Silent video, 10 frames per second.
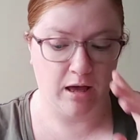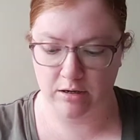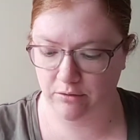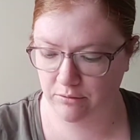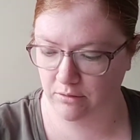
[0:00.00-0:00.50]

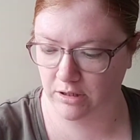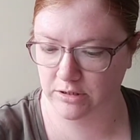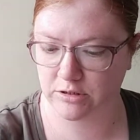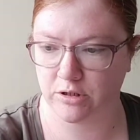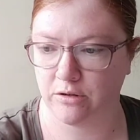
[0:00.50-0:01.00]
and I thought
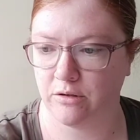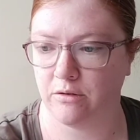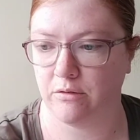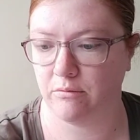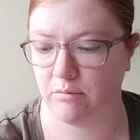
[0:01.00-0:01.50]
I'd show
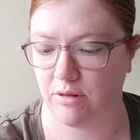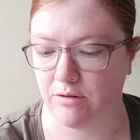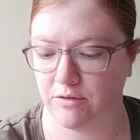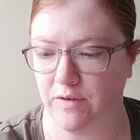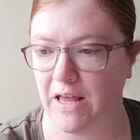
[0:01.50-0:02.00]
you with those